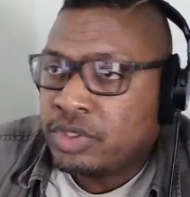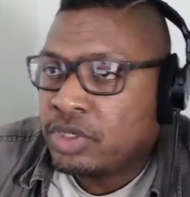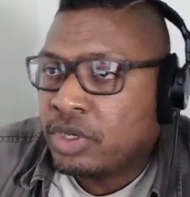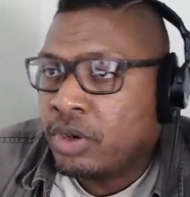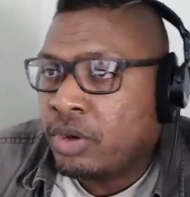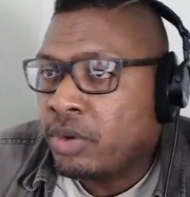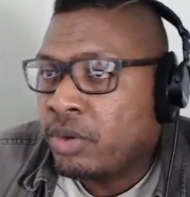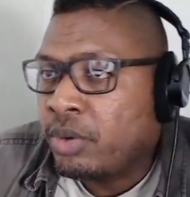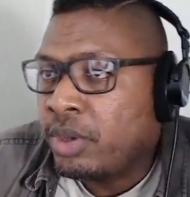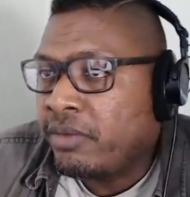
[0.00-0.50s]

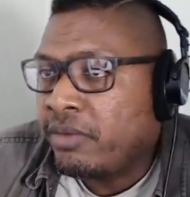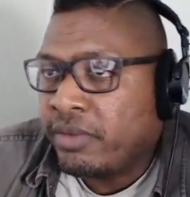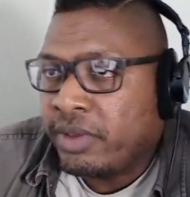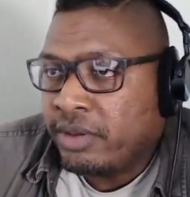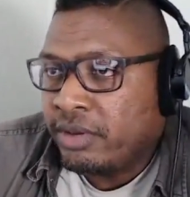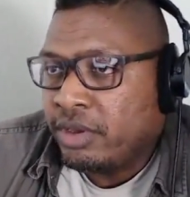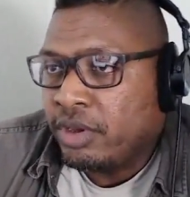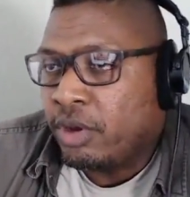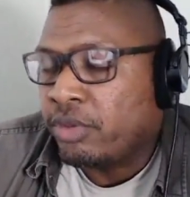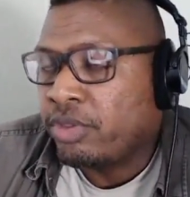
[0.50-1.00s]
So if
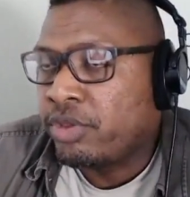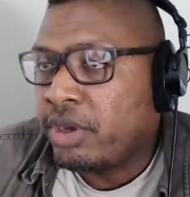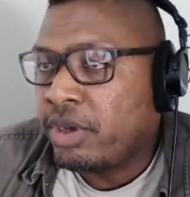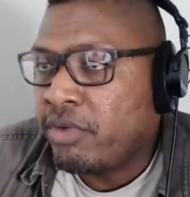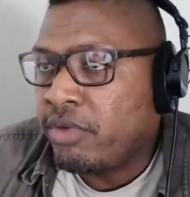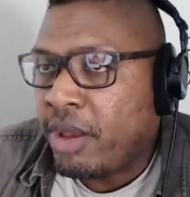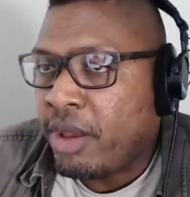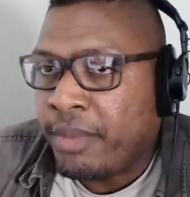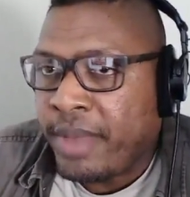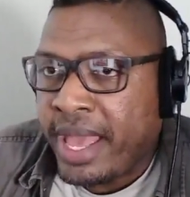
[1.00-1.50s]
you know thirty
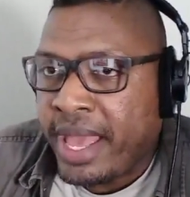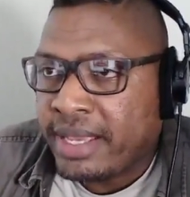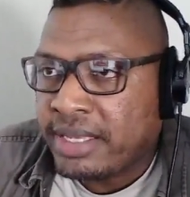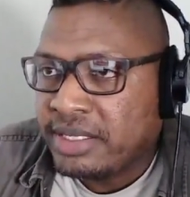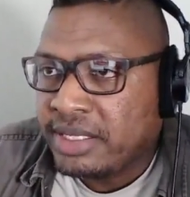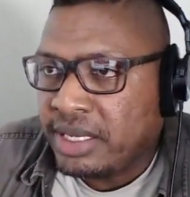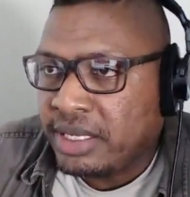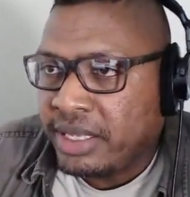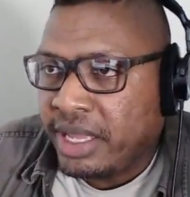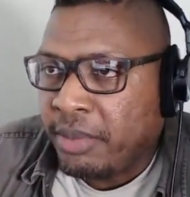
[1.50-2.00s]
round
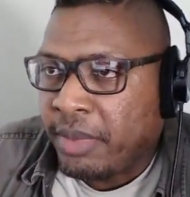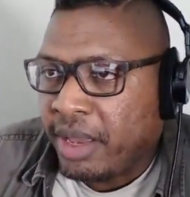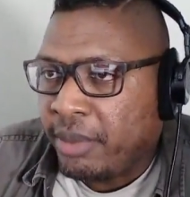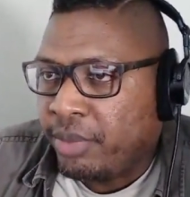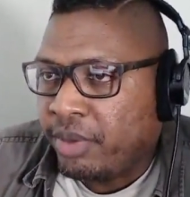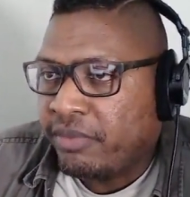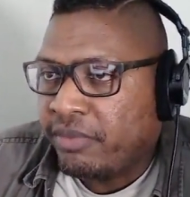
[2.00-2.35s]
magazine, they might put